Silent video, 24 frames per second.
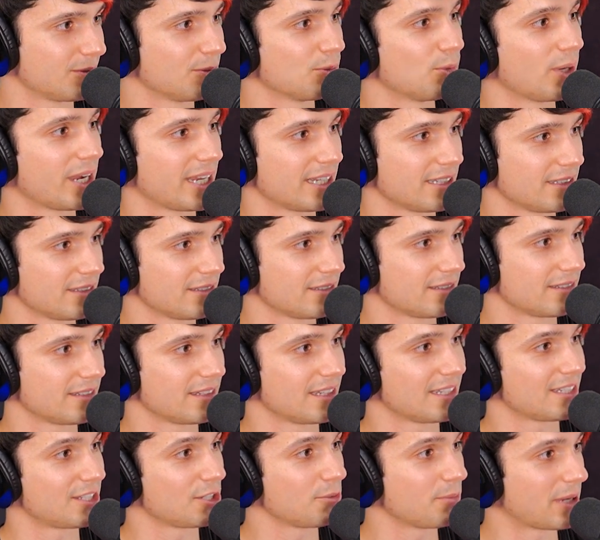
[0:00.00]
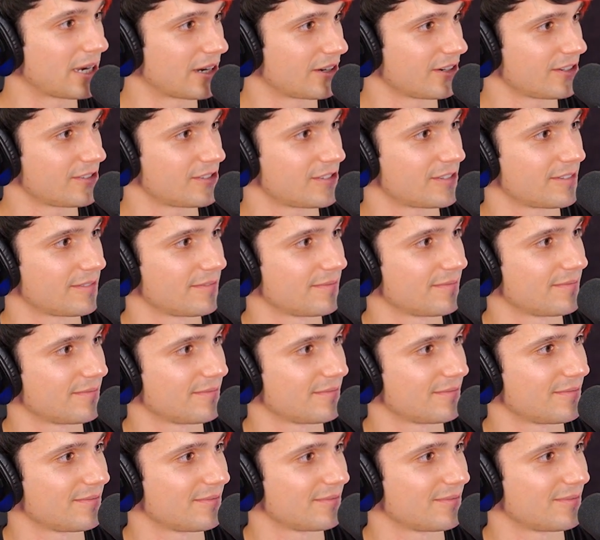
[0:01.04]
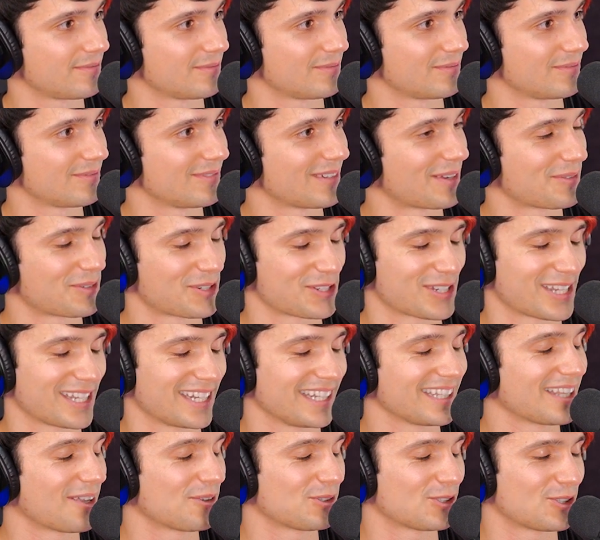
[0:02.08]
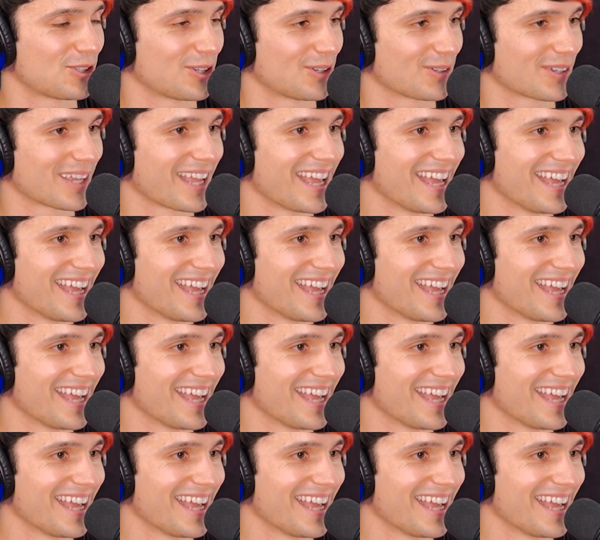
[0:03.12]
wait until marriage. I'm just kidding. That was a joke.